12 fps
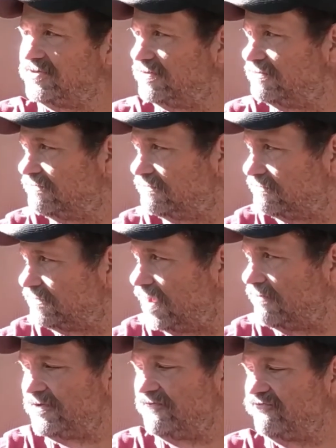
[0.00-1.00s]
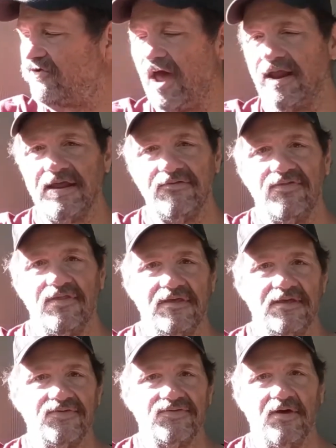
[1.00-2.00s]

to come to Friday for this.